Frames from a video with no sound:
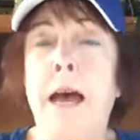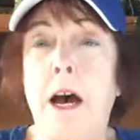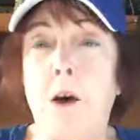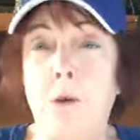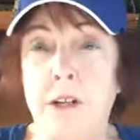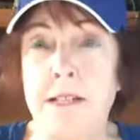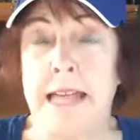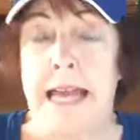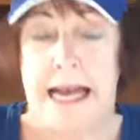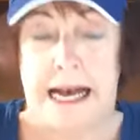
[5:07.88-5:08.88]
Howard
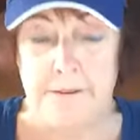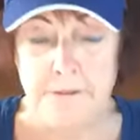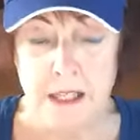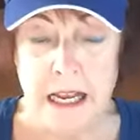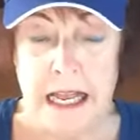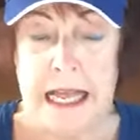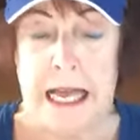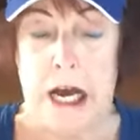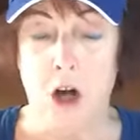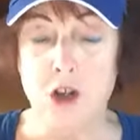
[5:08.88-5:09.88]
Taft,
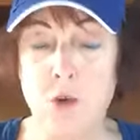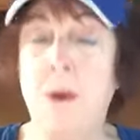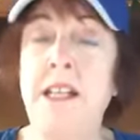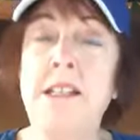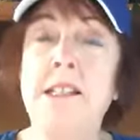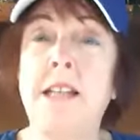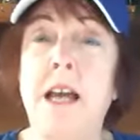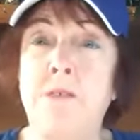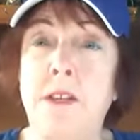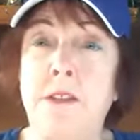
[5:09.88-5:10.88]
our
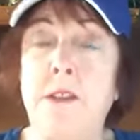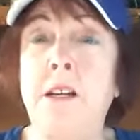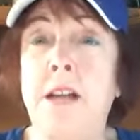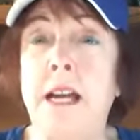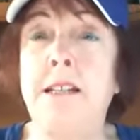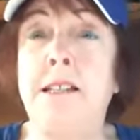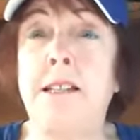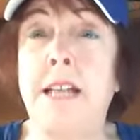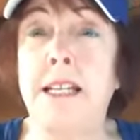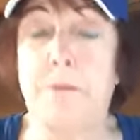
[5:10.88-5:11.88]
27th United
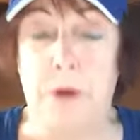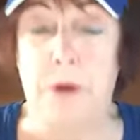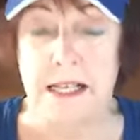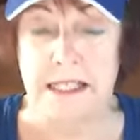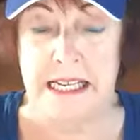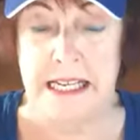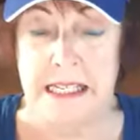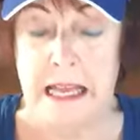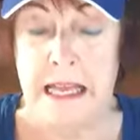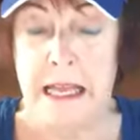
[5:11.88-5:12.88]
States President,
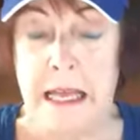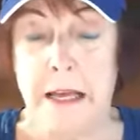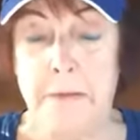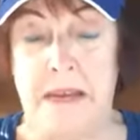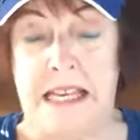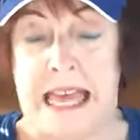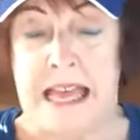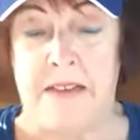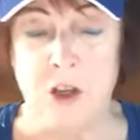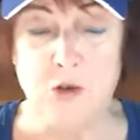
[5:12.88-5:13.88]

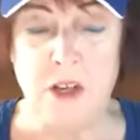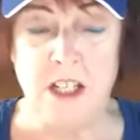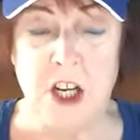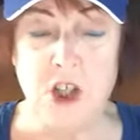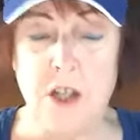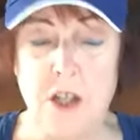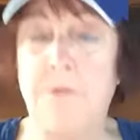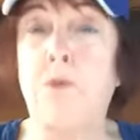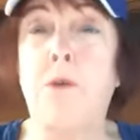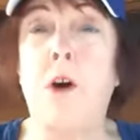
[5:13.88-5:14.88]
began the tradition of
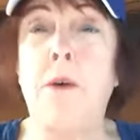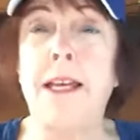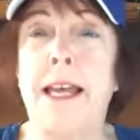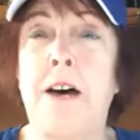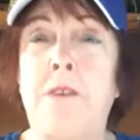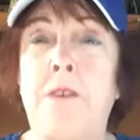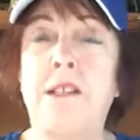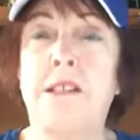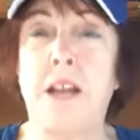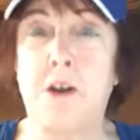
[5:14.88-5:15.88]
throwing out the
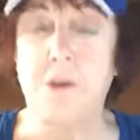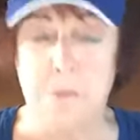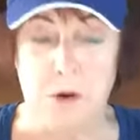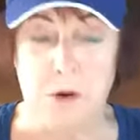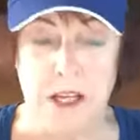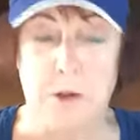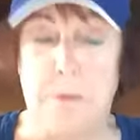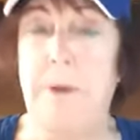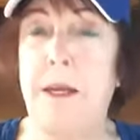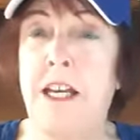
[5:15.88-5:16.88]
ceremonial
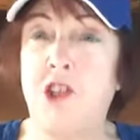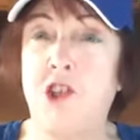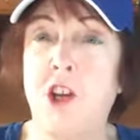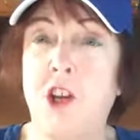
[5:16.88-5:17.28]
pitch